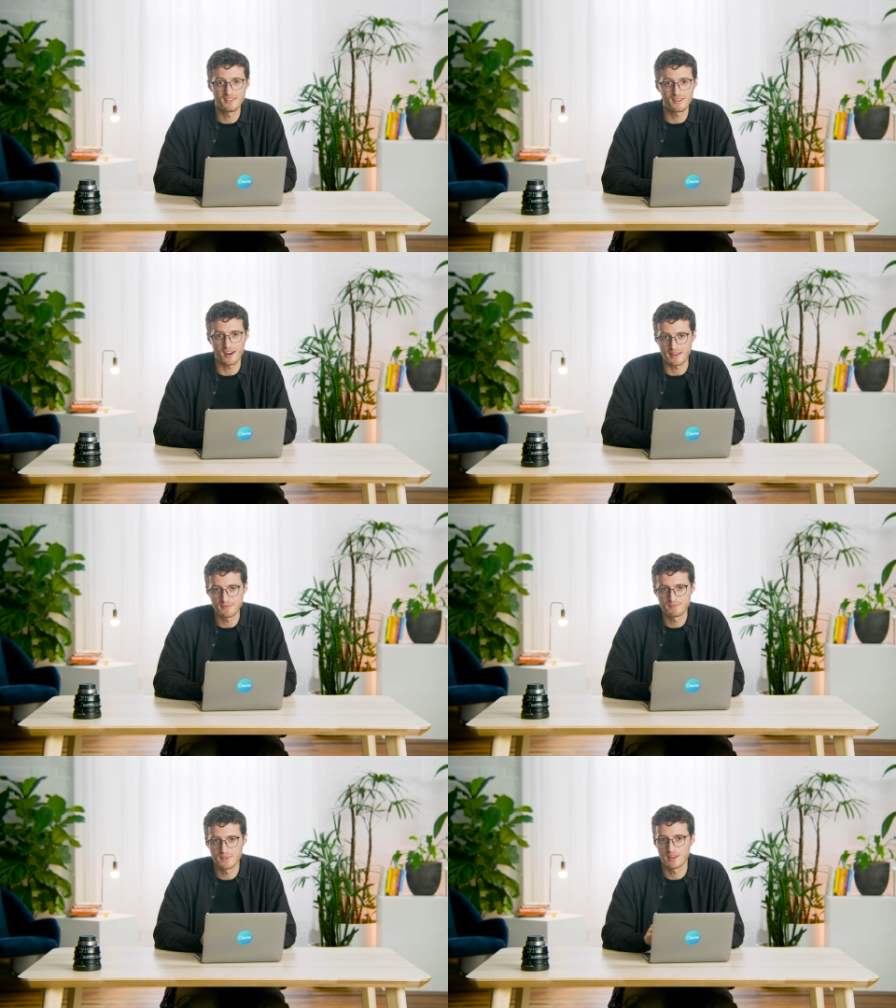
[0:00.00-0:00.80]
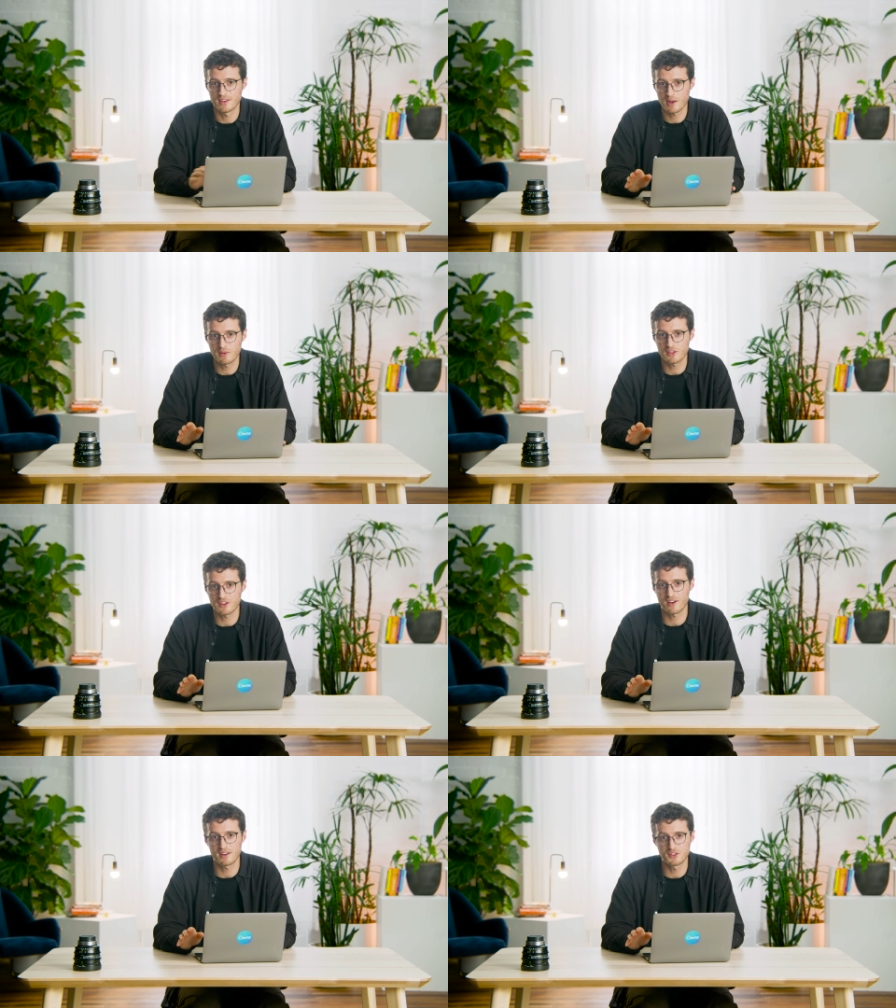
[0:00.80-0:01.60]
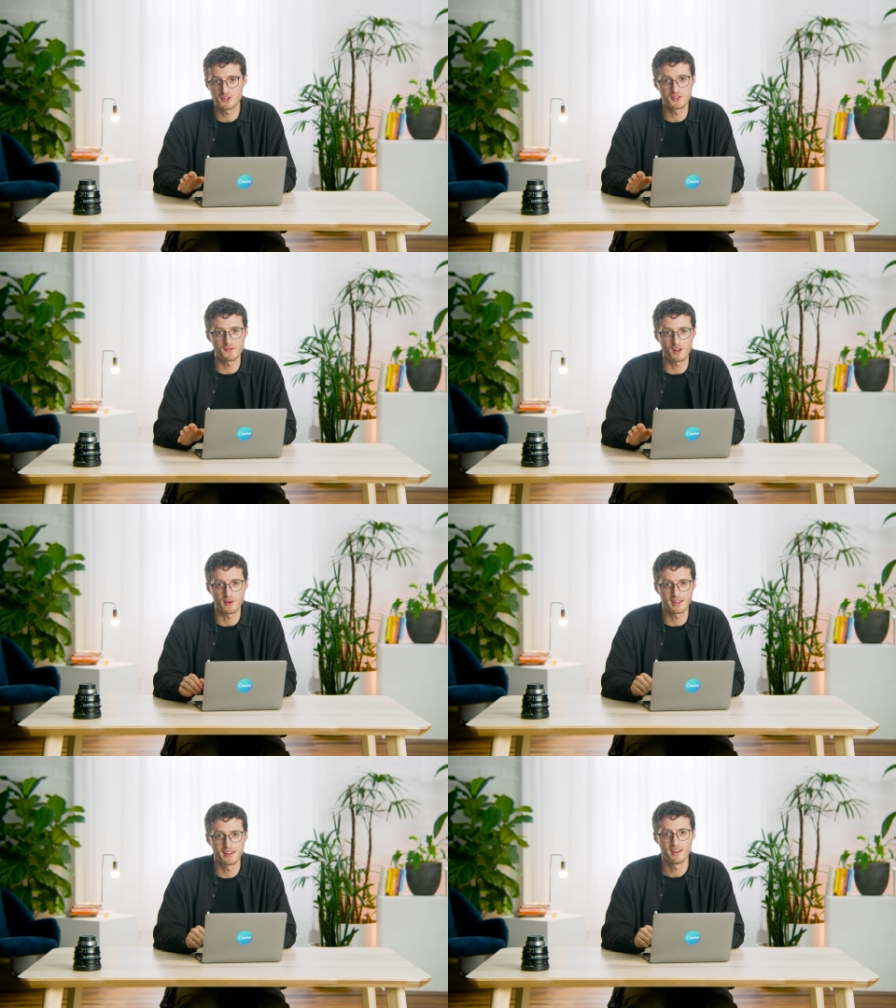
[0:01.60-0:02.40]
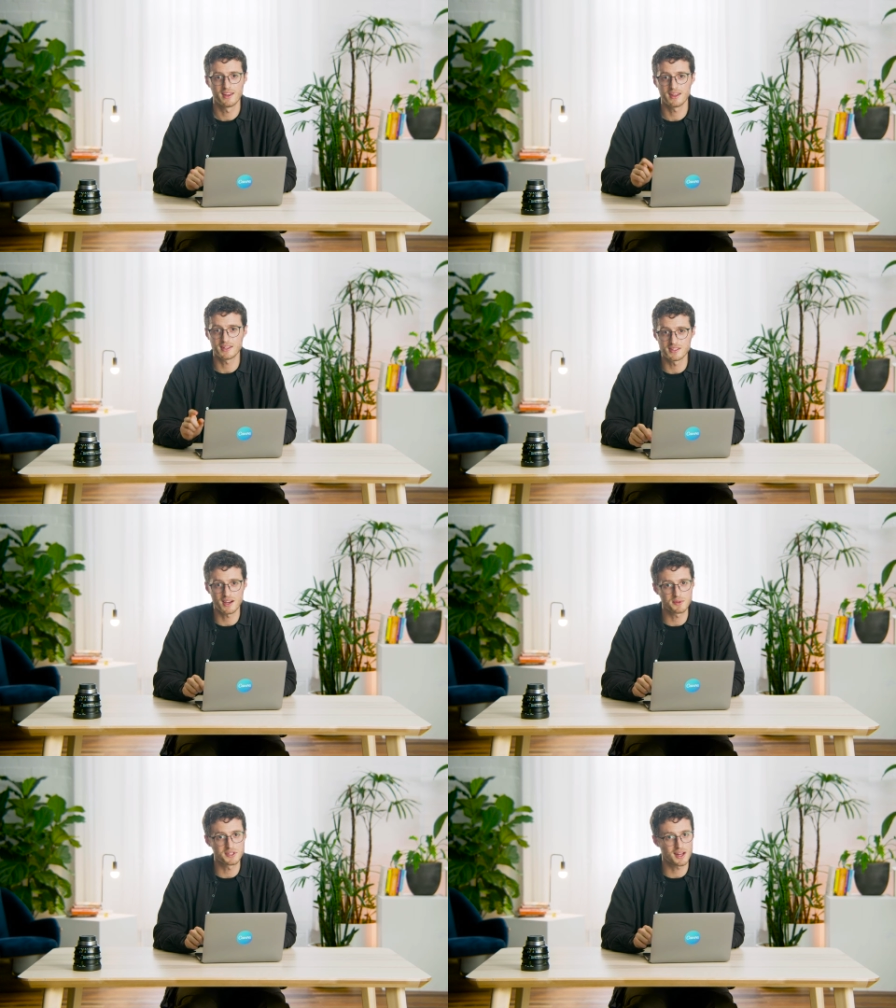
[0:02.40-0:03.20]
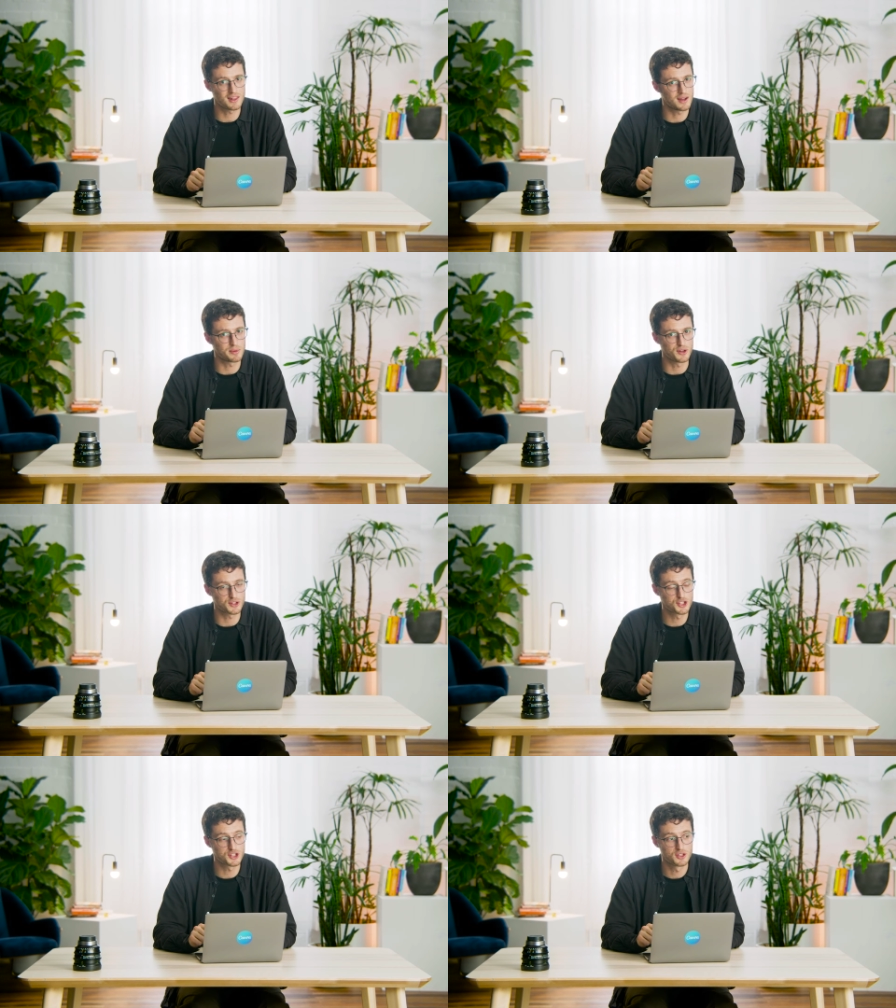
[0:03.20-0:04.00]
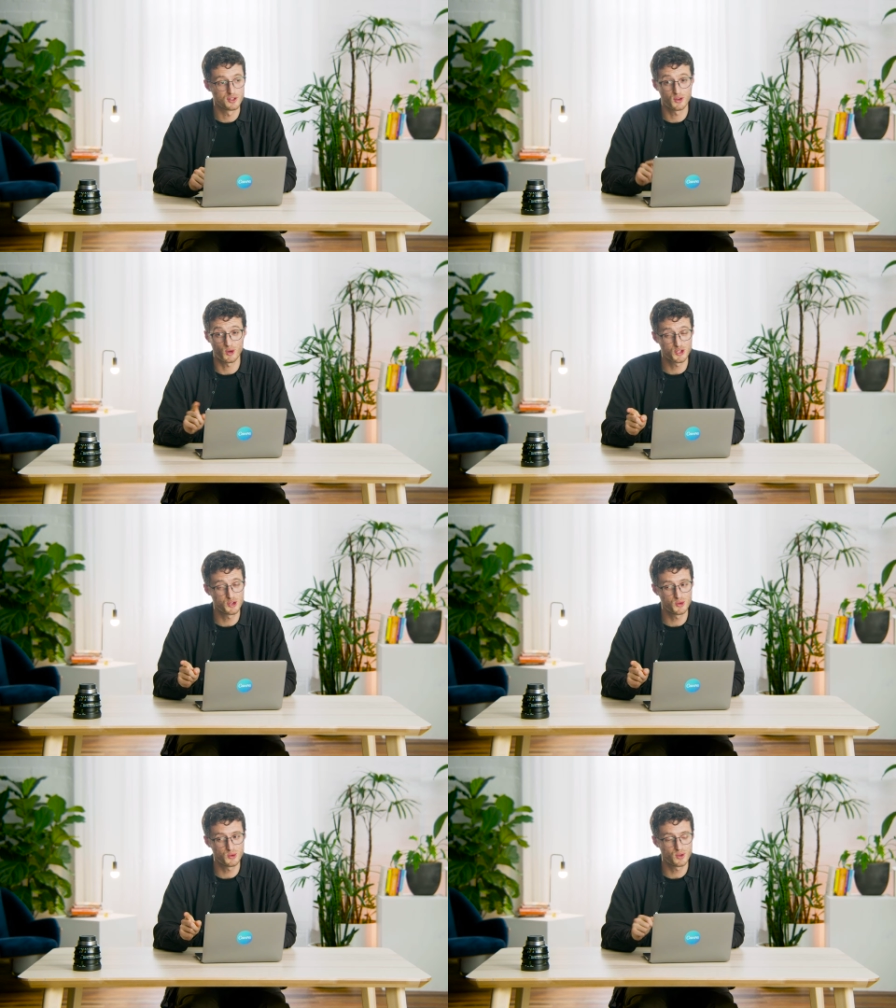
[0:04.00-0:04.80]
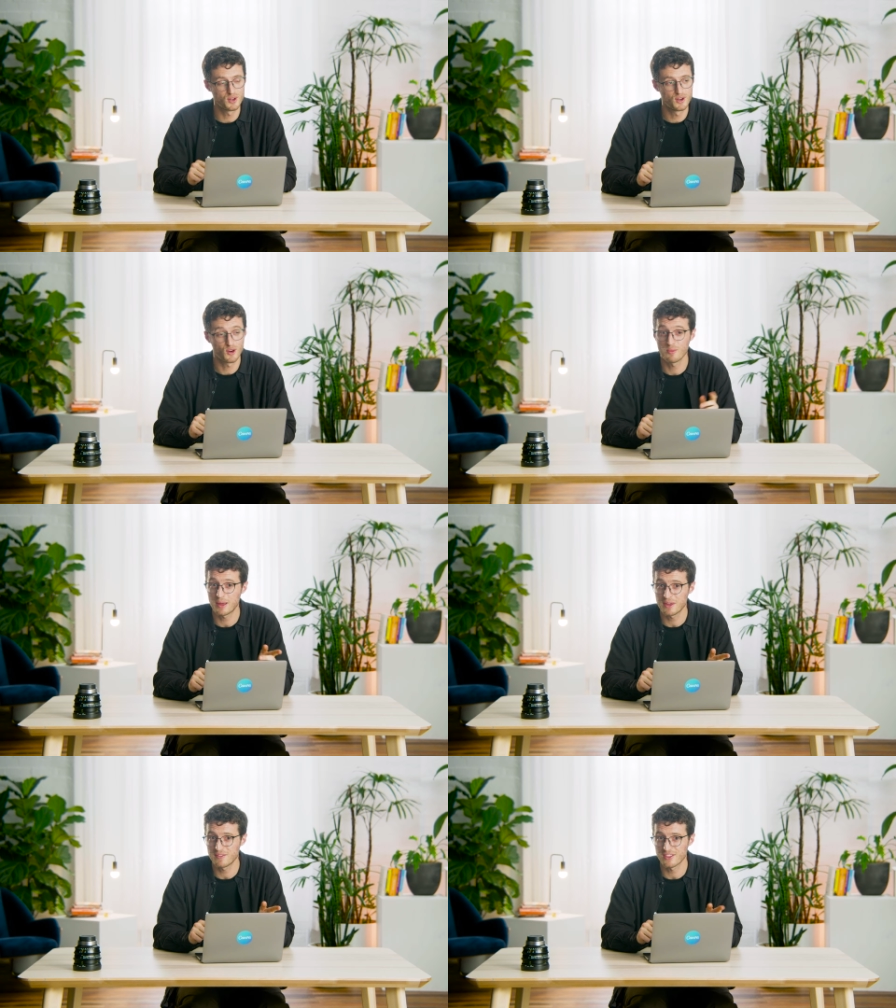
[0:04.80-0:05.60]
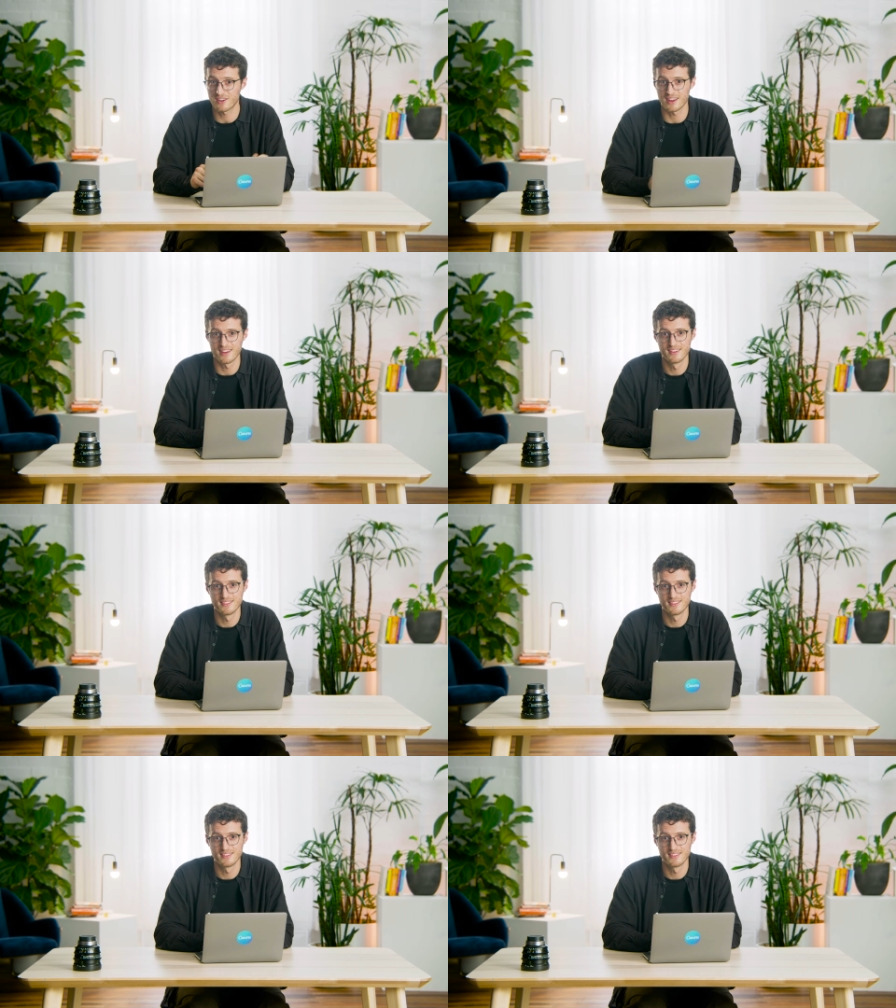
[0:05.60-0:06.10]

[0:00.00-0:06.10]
Alright, now we've got the creative juices flowing, it's time to dial it up a notch. Or two, or maybe even three.